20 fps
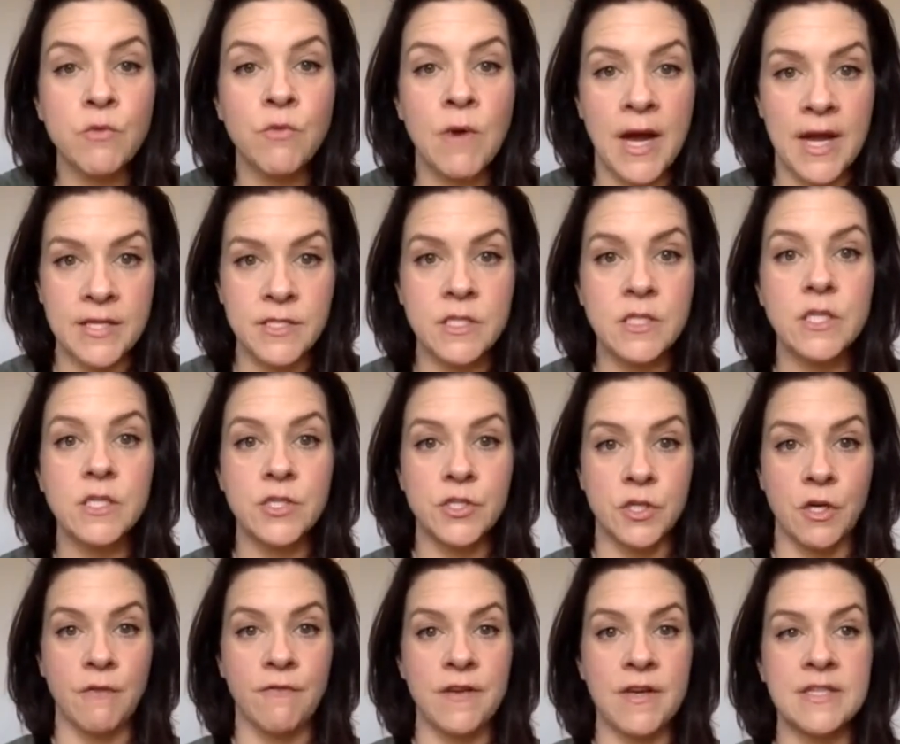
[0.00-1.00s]
rise to the
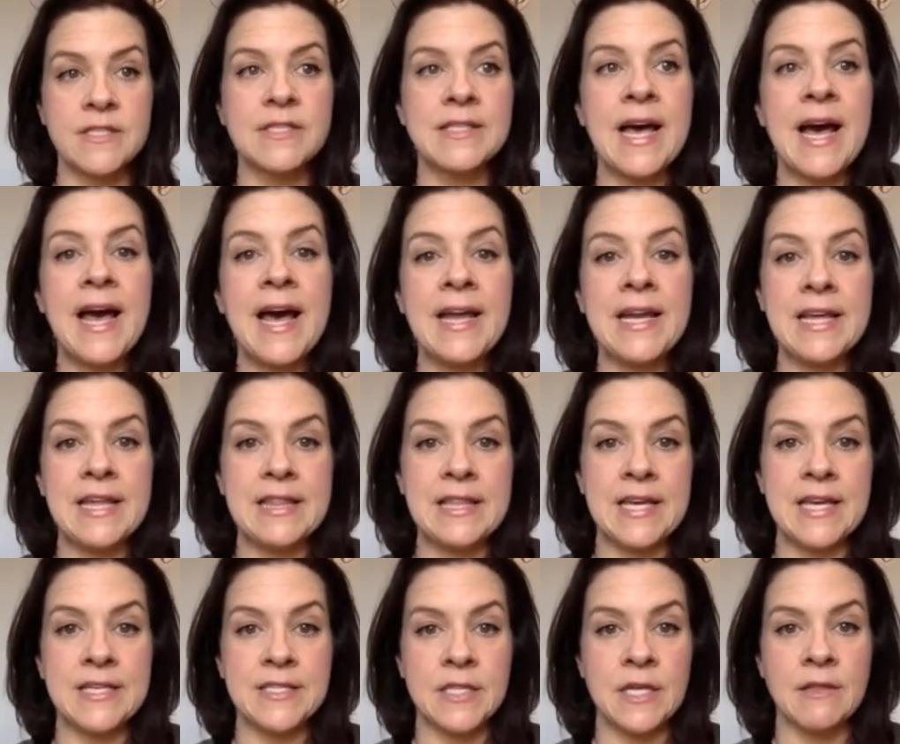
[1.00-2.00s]
surface, that
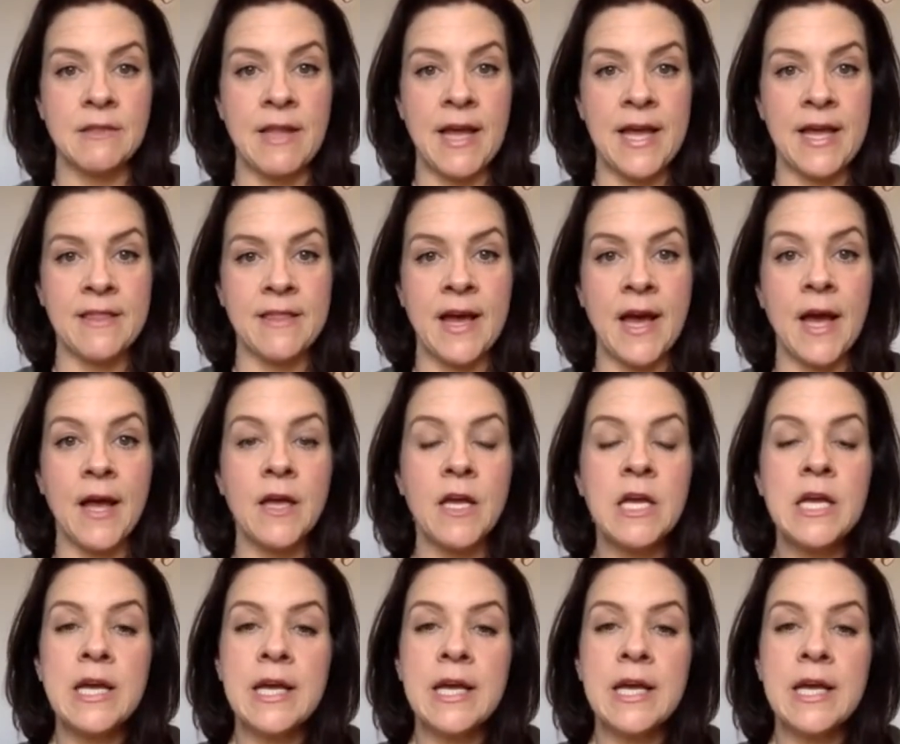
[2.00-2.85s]
anything is unlike that.